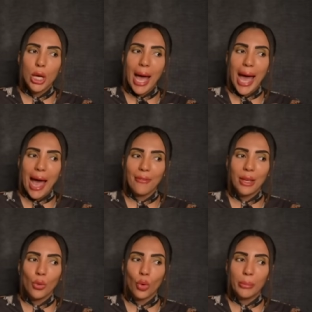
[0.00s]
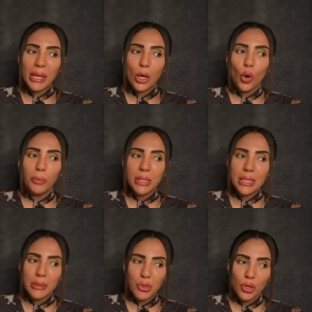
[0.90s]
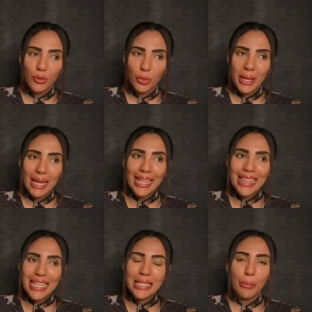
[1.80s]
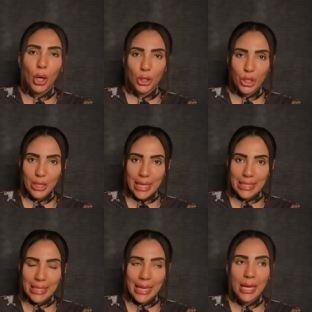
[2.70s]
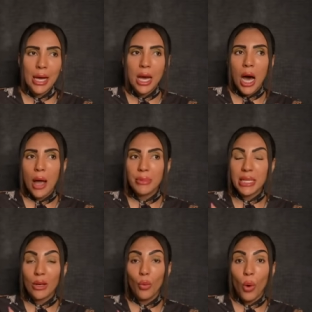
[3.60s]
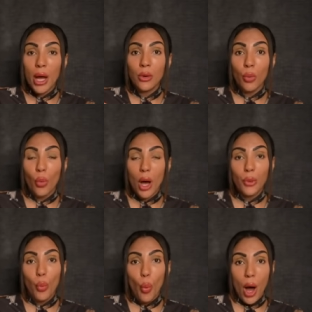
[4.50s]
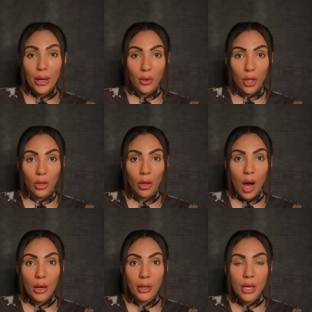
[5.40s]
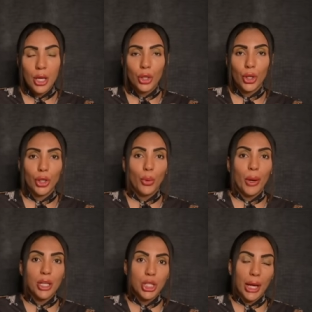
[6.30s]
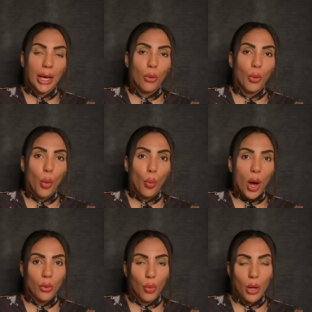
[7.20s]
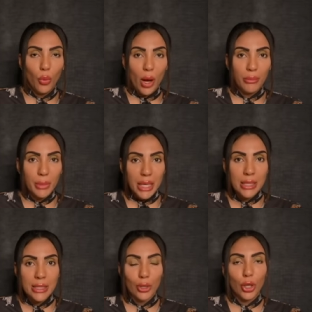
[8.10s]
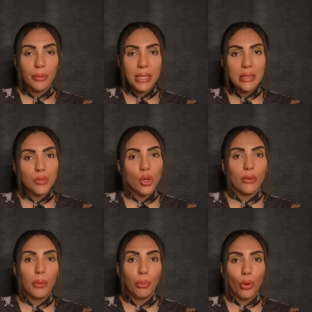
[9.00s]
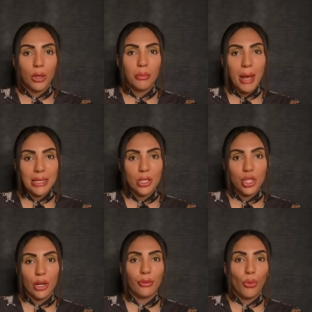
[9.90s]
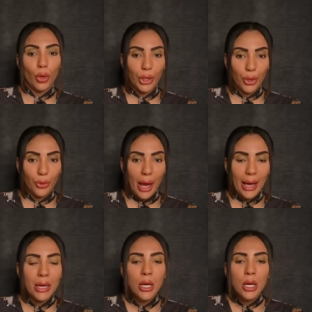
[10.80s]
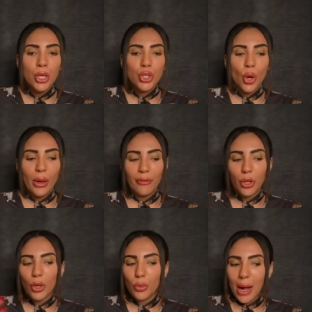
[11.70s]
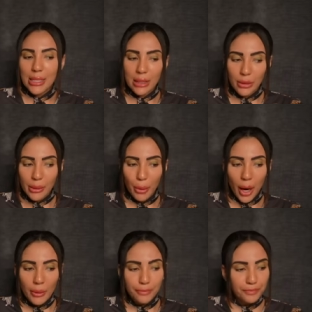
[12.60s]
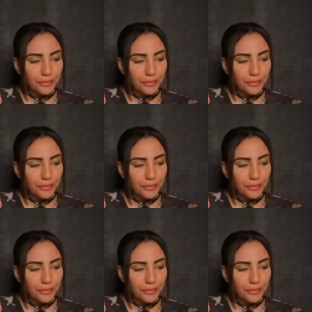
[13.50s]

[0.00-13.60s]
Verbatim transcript: having or being open to some sort of new beginning that is a part of your destiny. I'm seeing 111 on the clock. You're going to want to check out what 111 means. There could be some sort of important message there for you, okay? So if you're a rising Libra,